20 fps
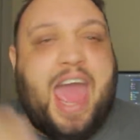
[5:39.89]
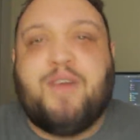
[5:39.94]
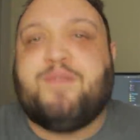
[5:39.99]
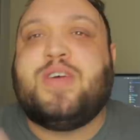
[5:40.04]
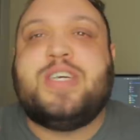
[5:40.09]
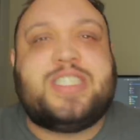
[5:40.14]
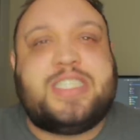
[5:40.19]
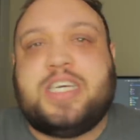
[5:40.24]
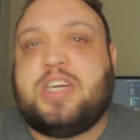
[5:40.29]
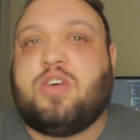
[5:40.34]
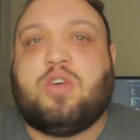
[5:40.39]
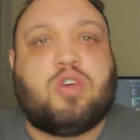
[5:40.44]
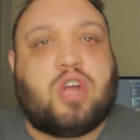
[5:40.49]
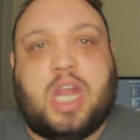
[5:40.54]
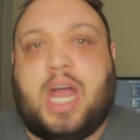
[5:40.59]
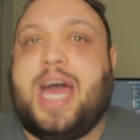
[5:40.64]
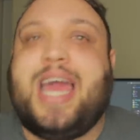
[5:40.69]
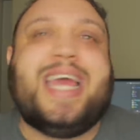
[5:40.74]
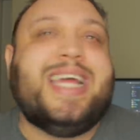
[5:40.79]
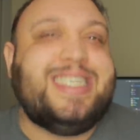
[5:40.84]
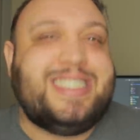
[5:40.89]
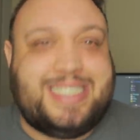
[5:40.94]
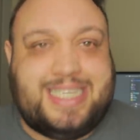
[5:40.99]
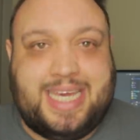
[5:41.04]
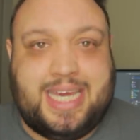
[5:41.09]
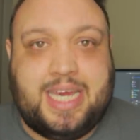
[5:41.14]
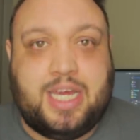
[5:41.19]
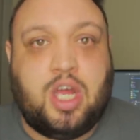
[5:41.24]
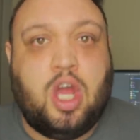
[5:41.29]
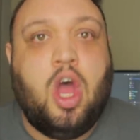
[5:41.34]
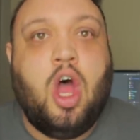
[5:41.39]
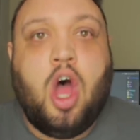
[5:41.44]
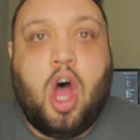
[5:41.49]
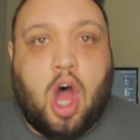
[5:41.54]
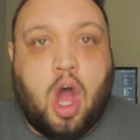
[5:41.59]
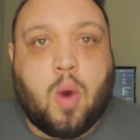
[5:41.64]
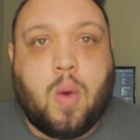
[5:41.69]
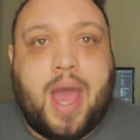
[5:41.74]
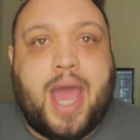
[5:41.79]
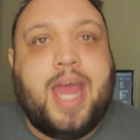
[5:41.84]
every single client did,
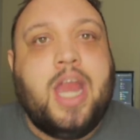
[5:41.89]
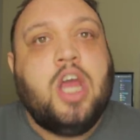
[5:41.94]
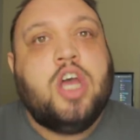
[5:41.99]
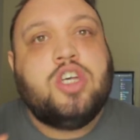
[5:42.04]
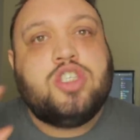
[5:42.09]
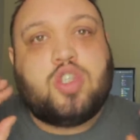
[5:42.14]
all right?